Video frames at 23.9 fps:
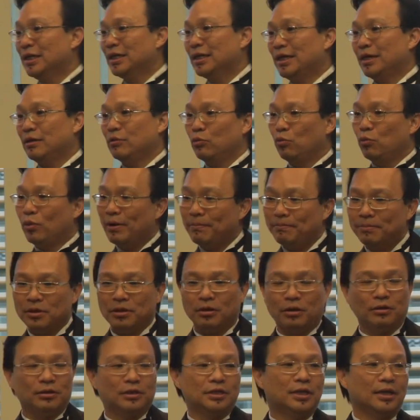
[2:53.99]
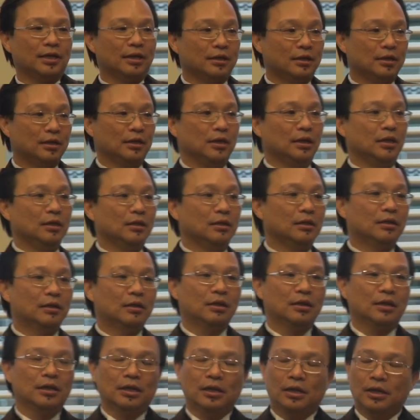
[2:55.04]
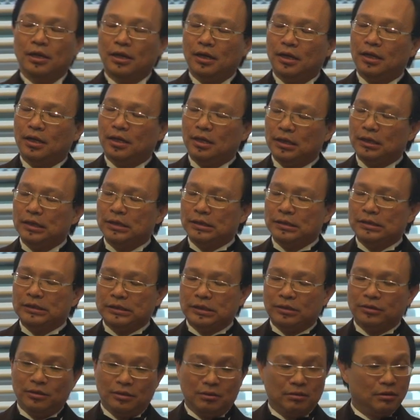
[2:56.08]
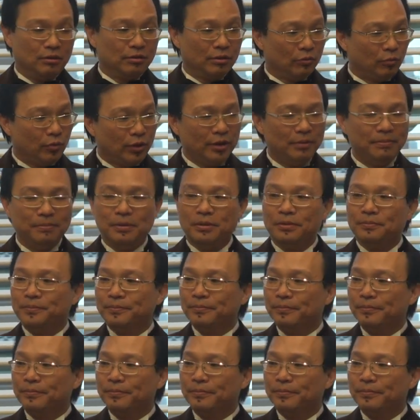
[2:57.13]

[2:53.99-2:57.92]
get web content in on the web,